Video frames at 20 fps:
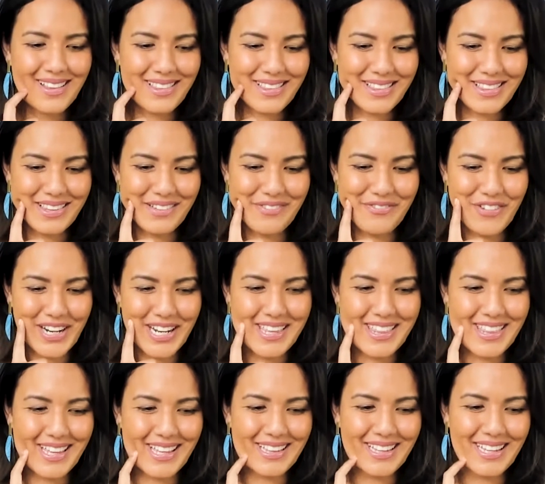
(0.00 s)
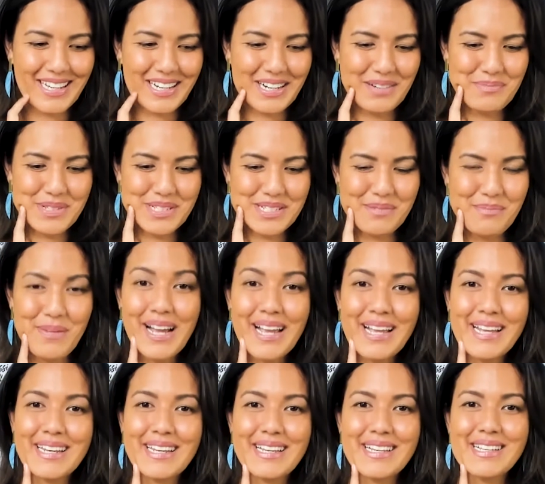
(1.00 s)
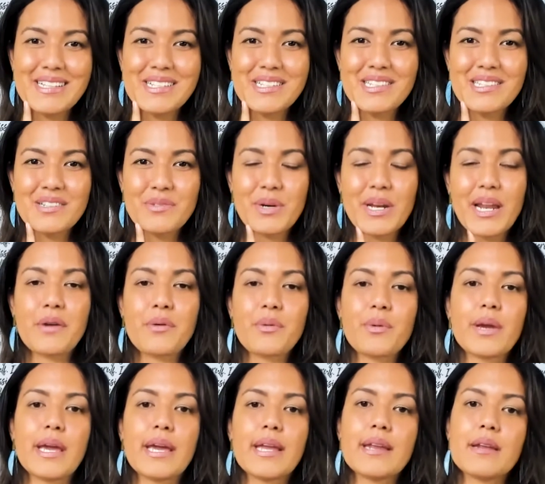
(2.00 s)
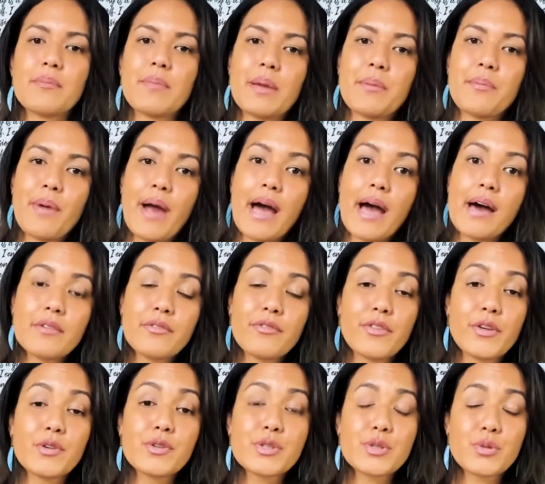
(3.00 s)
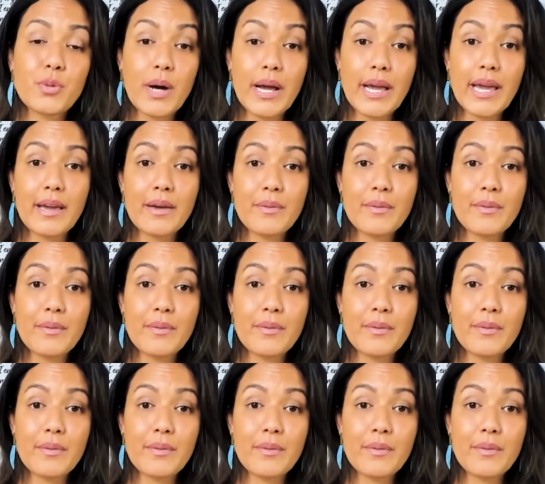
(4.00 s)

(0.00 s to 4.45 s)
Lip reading: The funny thing that comes to mind is when I created my brand, Fused White,